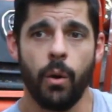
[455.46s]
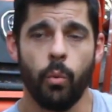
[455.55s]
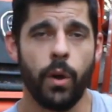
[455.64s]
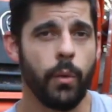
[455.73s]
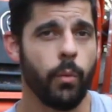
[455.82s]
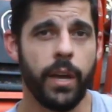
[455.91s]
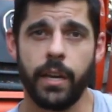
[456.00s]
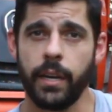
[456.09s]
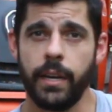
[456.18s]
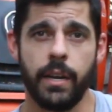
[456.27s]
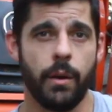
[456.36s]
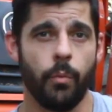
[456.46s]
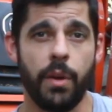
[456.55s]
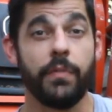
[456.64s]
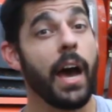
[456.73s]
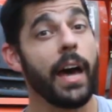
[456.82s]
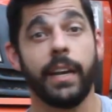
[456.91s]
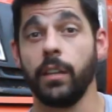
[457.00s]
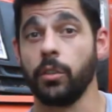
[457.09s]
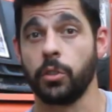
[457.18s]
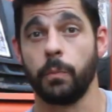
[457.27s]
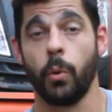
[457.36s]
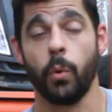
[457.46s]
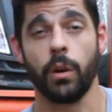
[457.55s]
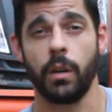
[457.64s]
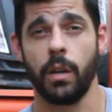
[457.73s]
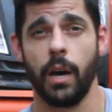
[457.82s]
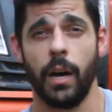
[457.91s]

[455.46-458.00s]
we've got dealer support.